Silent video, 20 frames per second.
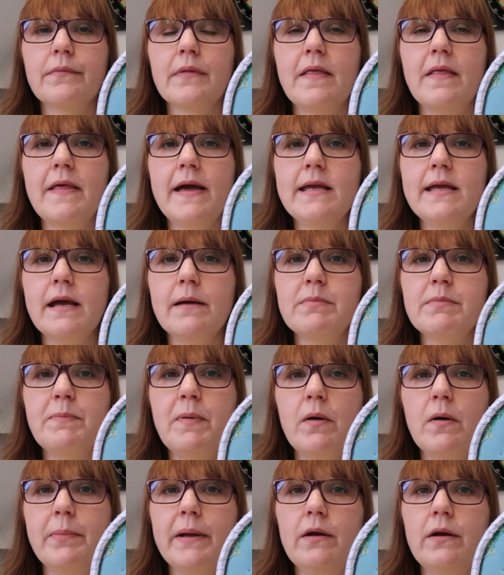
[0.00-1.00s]
they kept
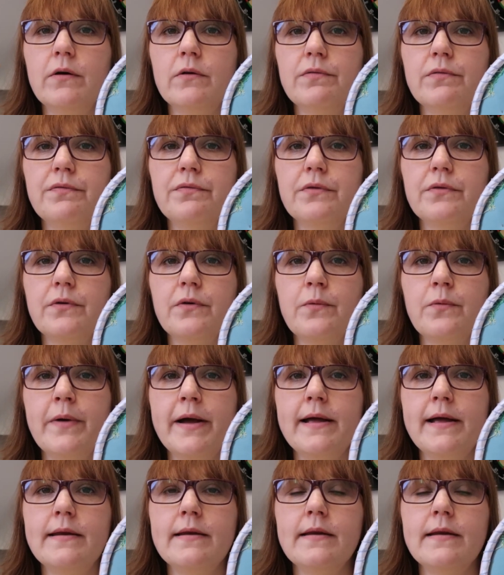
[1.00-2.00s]
popping off
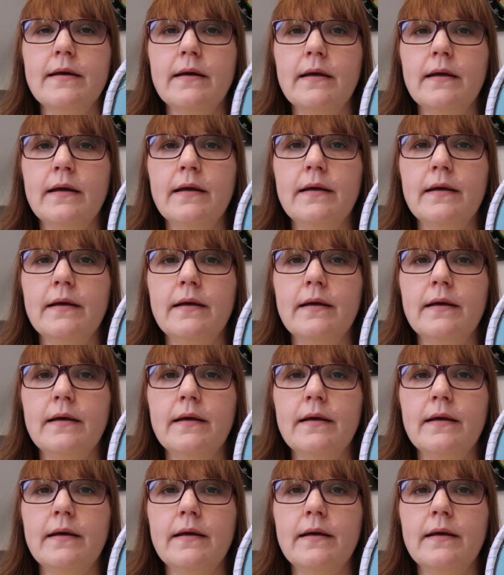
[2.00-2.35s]
when